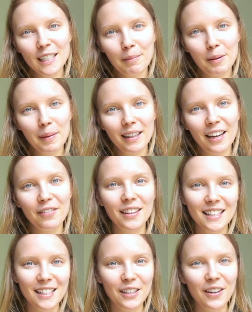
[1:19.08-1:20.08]
time in my life
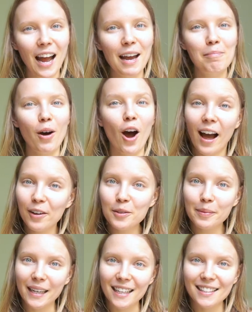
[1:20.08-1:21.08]
this year, I bought
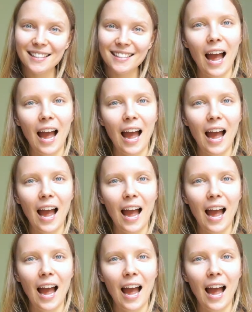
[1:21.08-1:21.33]
houseplants.